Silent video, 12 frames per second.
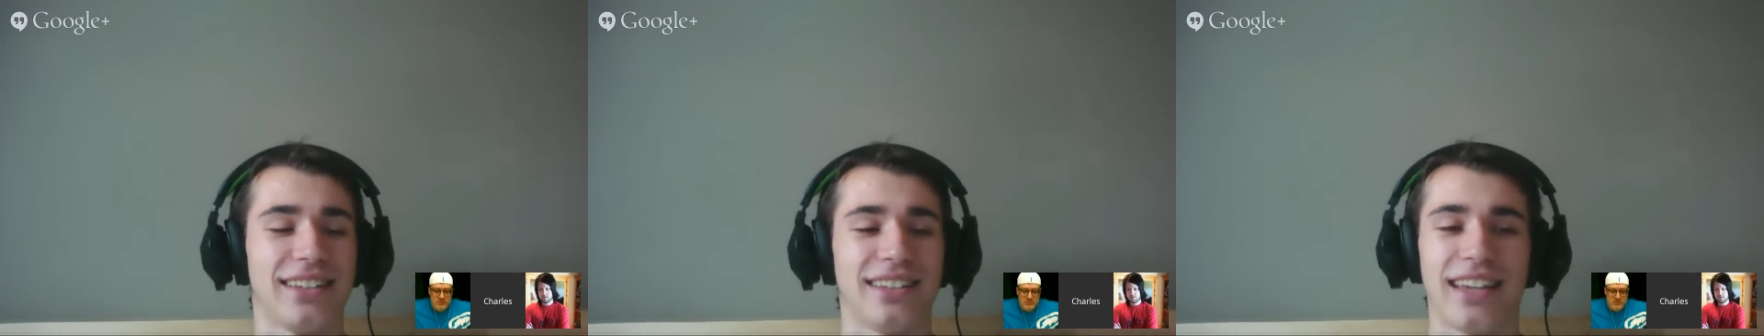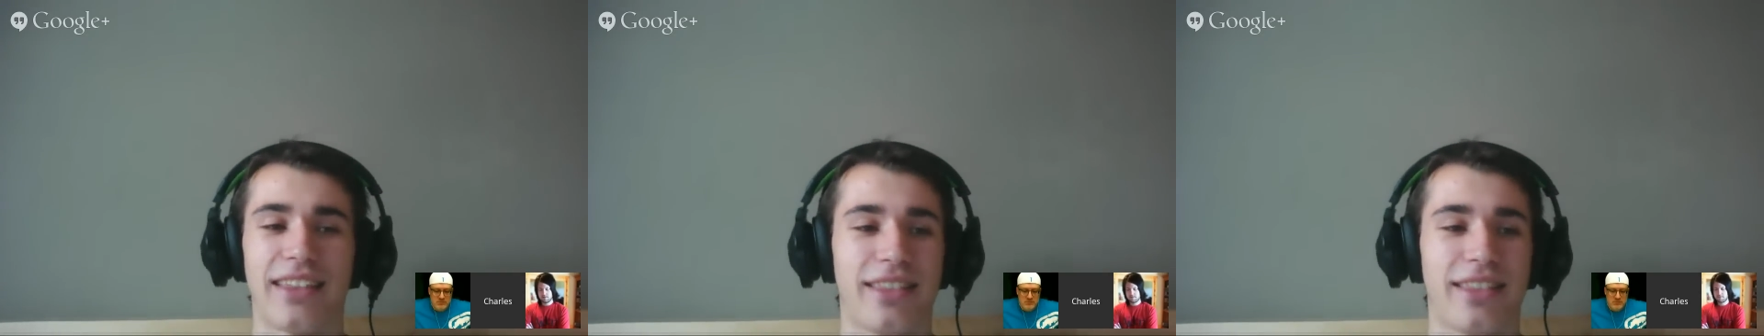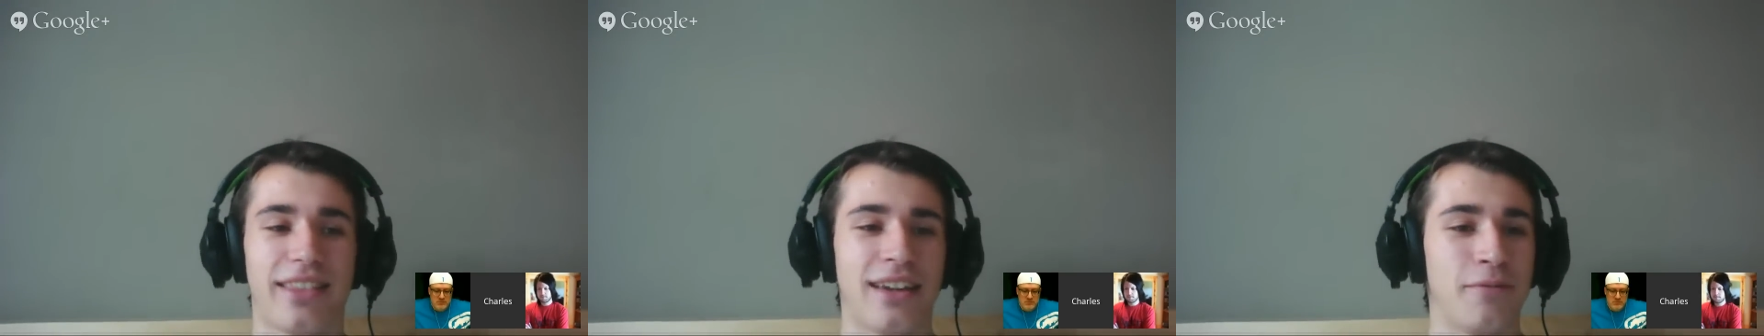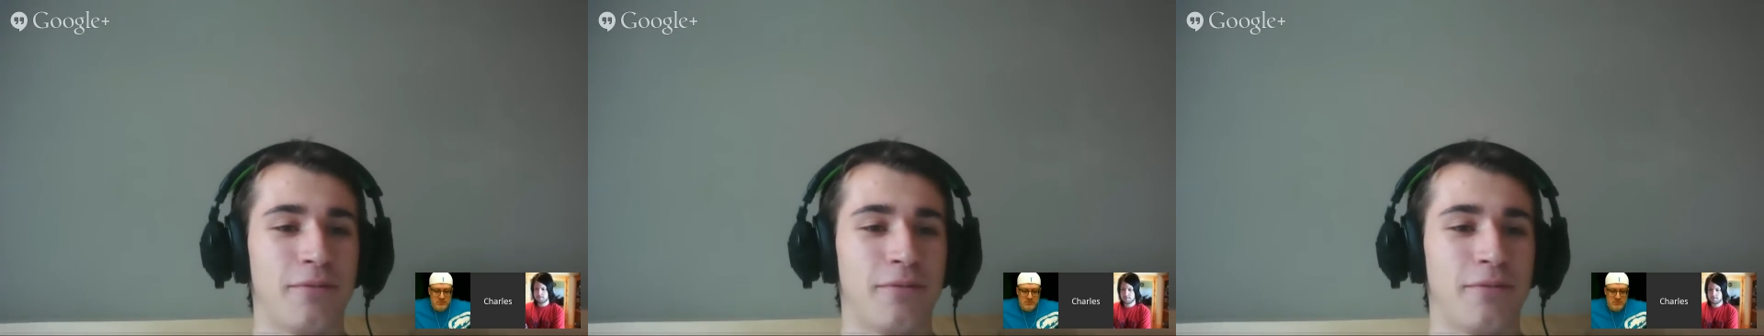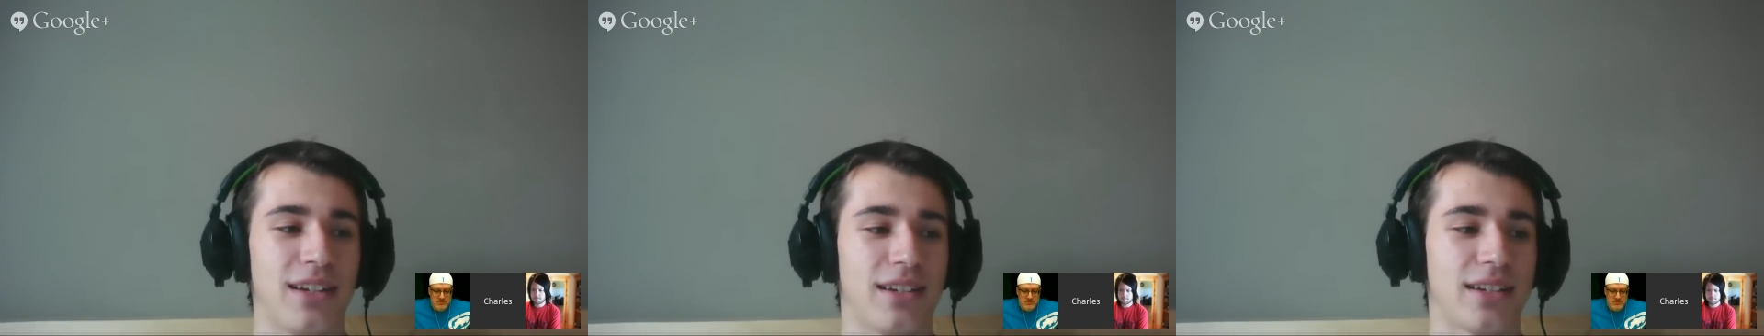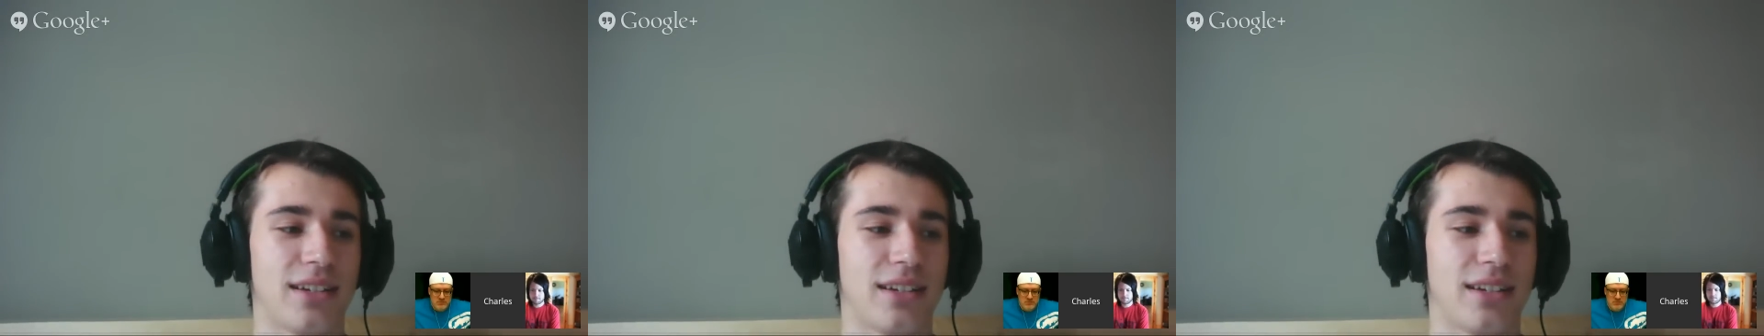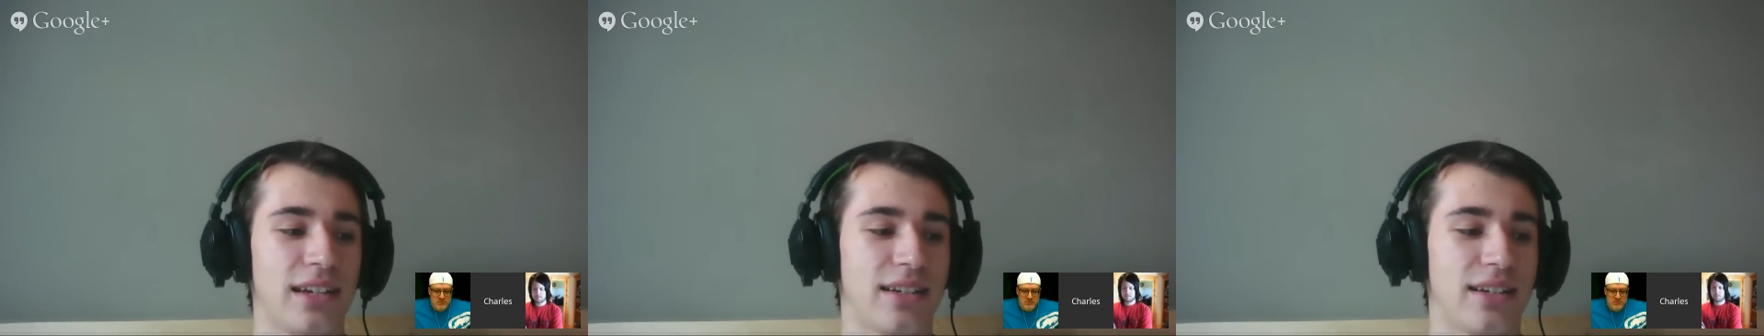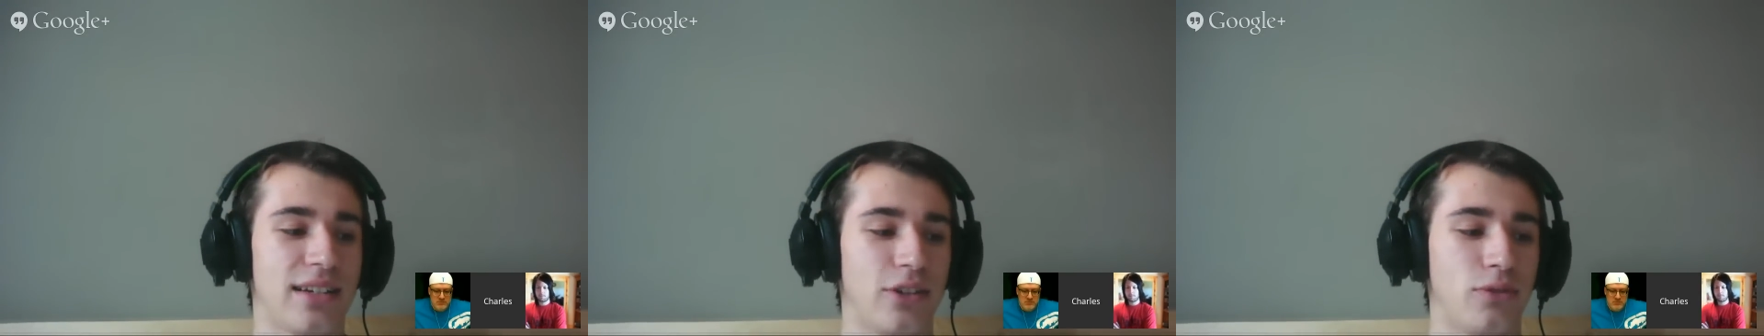it's
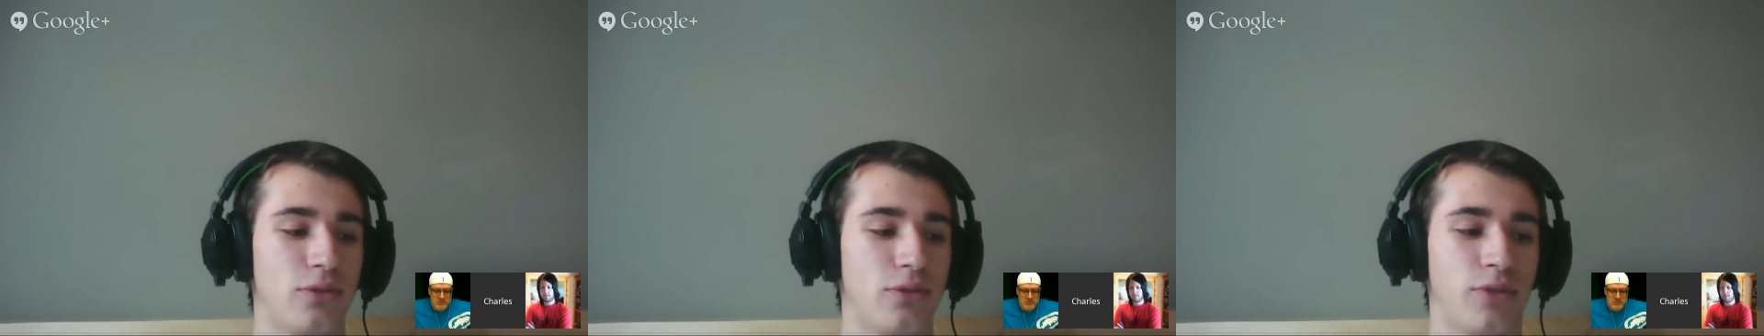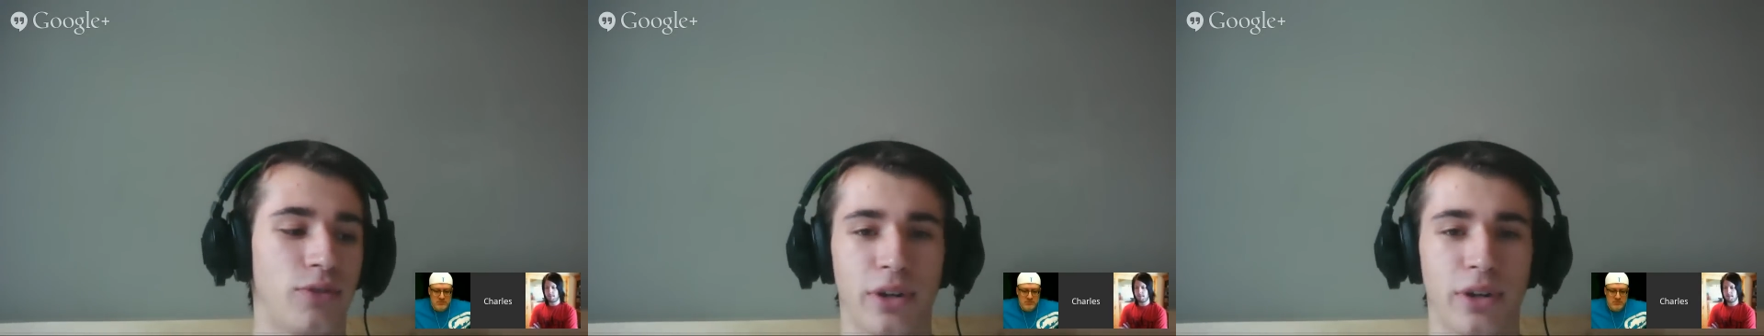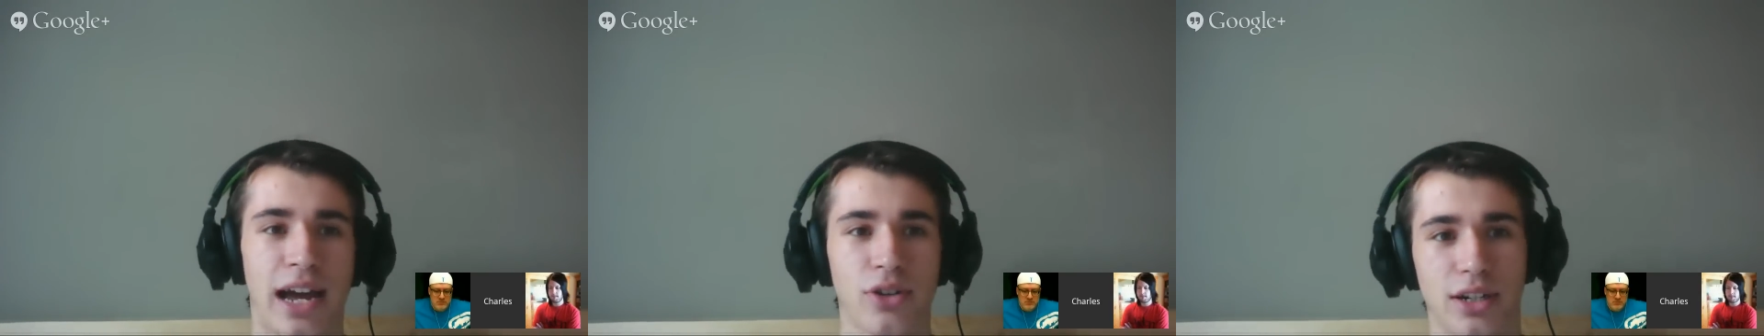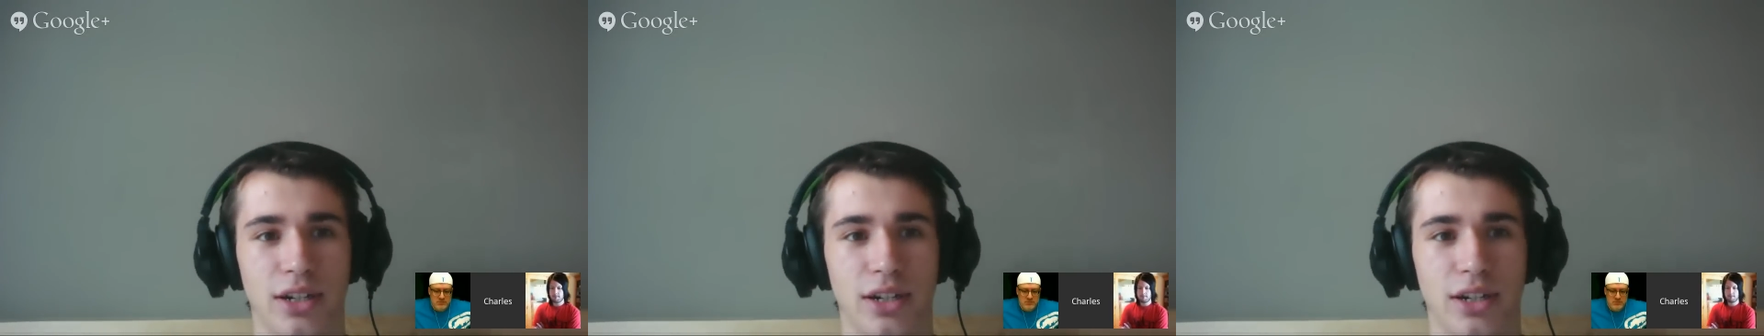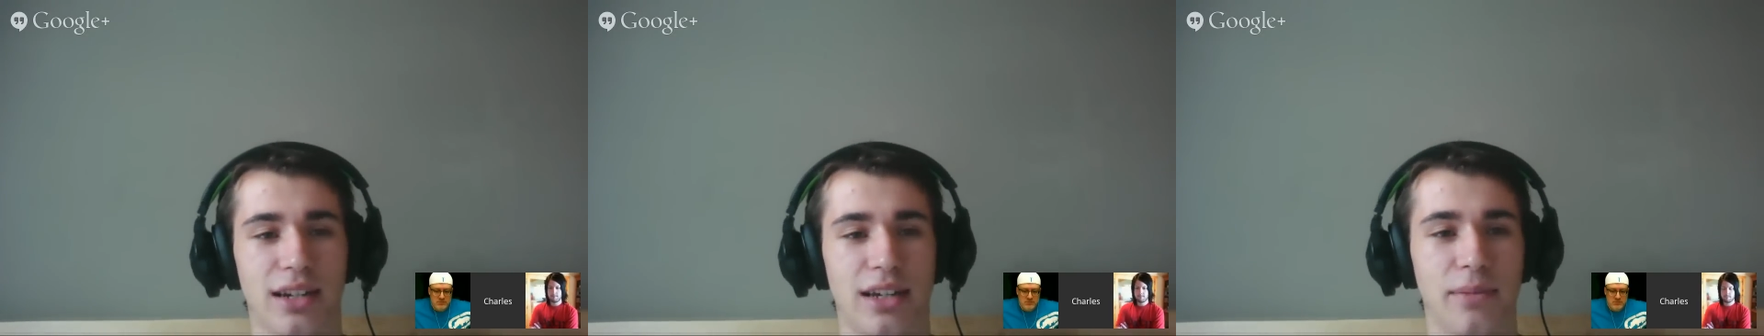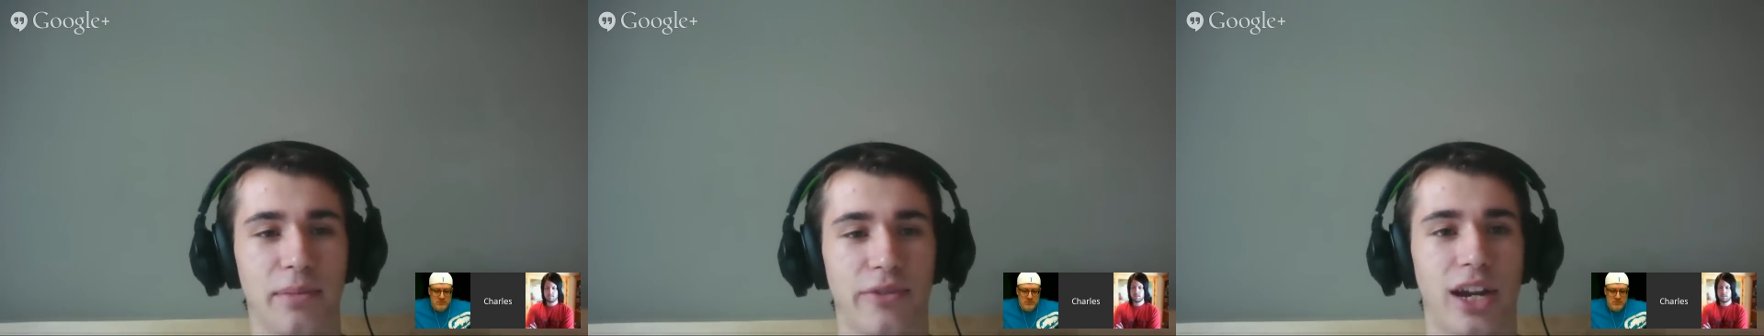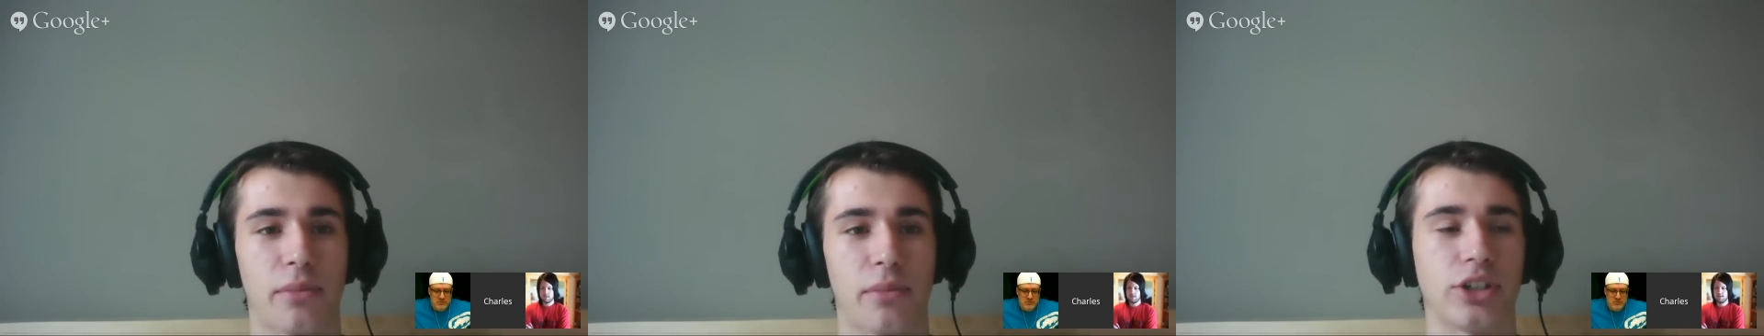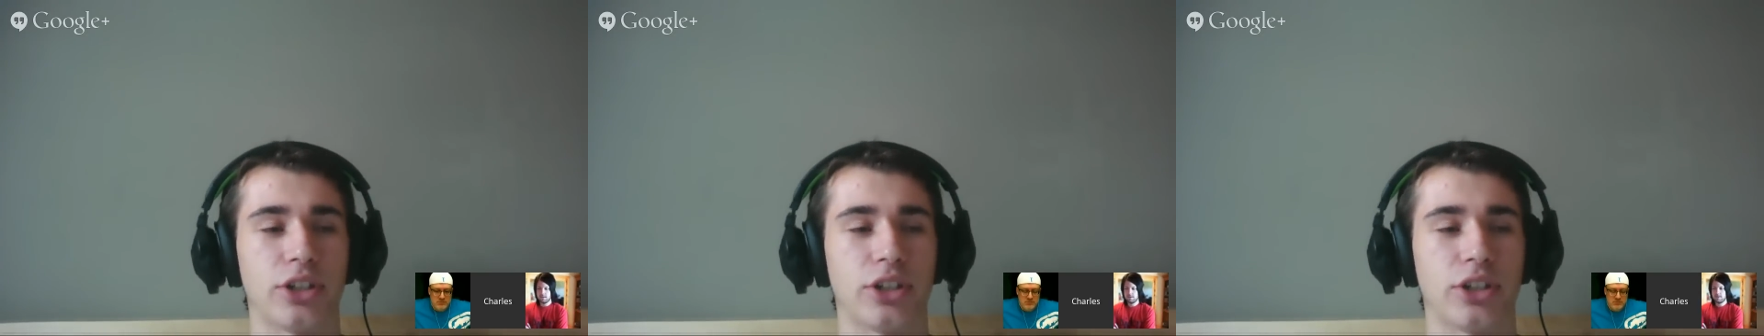still vulnerable now because I checked like before I came on
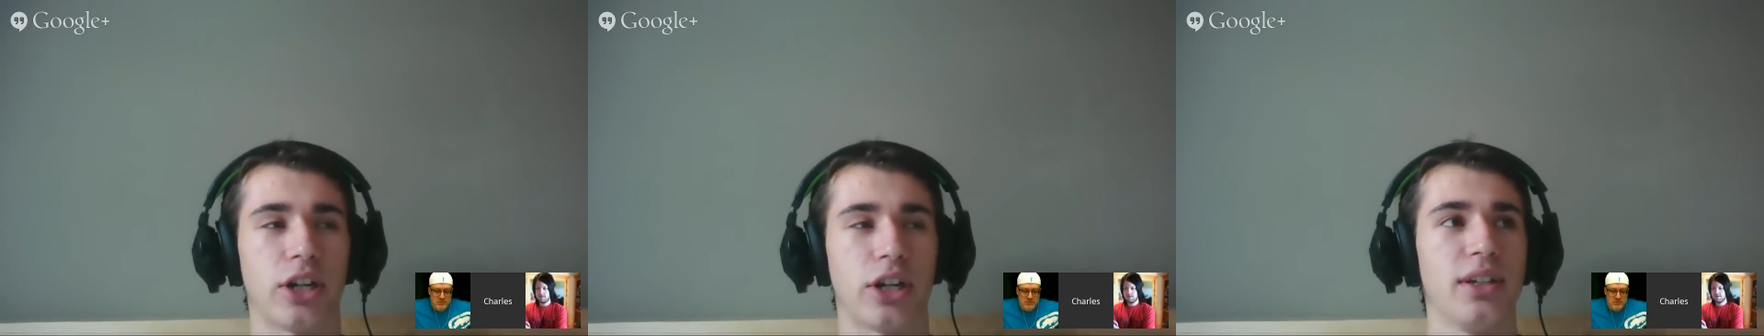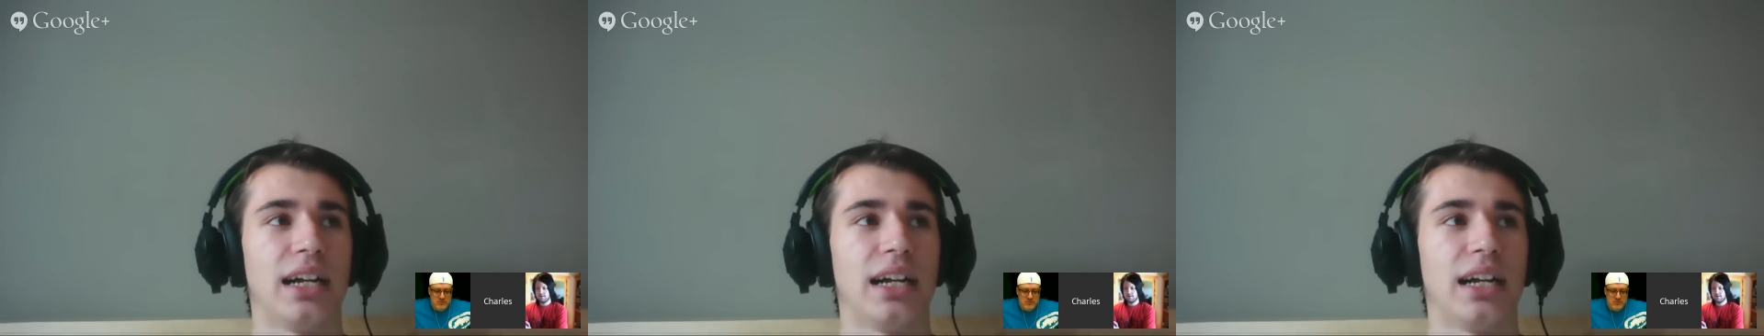the show.